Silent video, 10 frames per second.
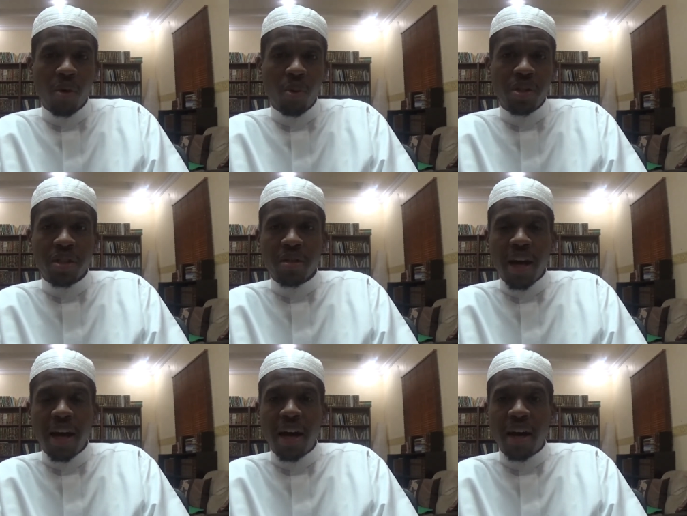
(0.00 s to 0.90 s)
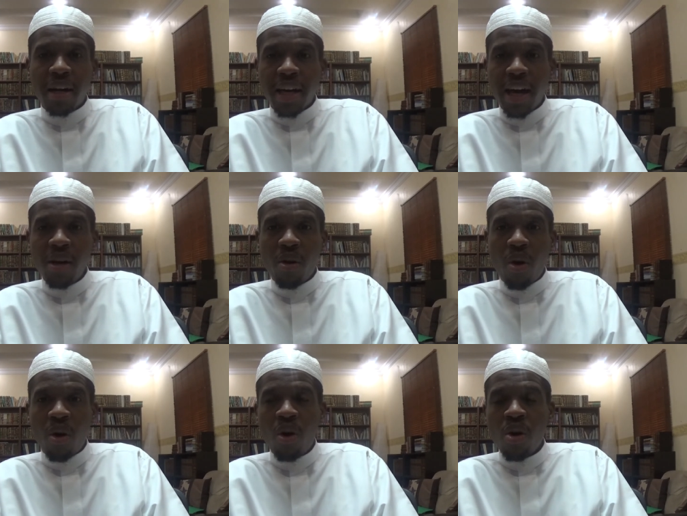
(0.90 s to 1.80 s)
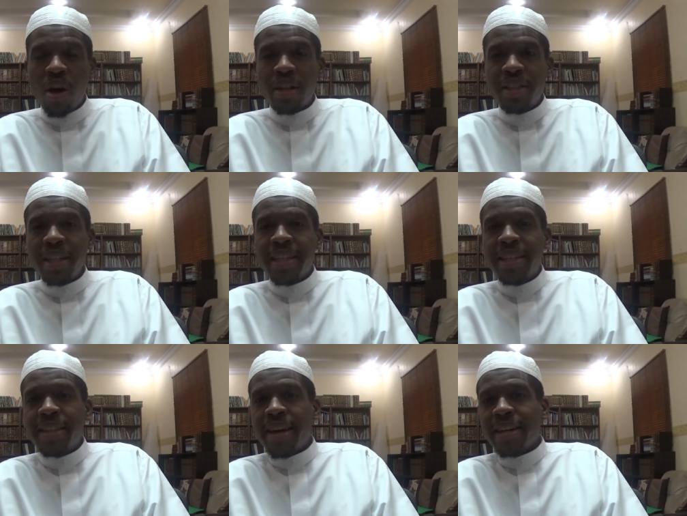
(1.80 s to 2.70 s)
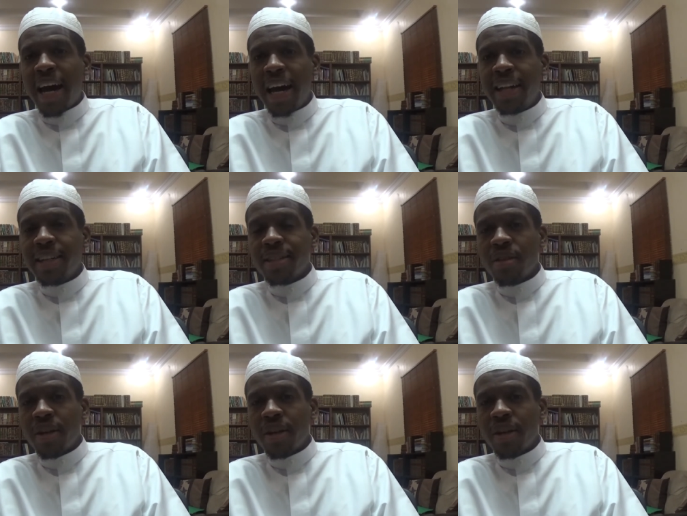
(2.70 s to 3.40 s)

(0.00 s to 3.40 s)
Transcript: which is a okay or seek their guidance.